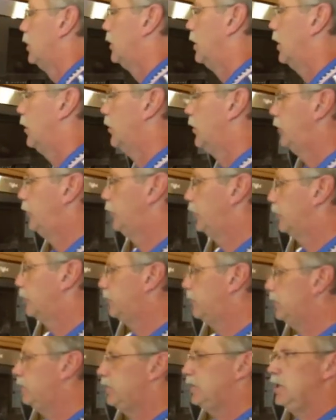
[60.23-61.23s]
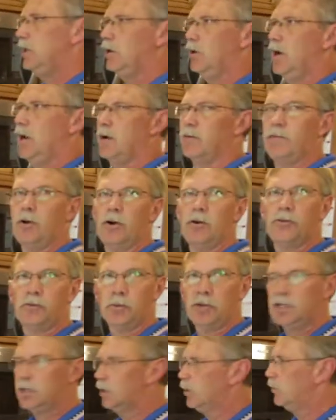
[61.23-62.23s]
Now this is a 50-year
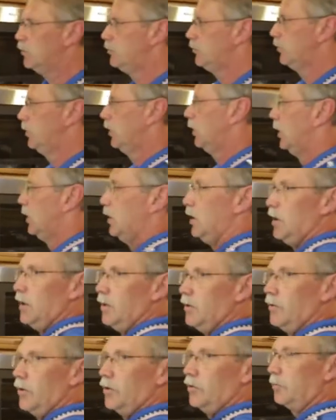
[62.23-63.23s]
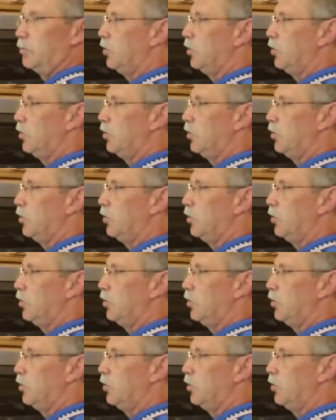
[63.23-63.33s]
anniversary coach, so it's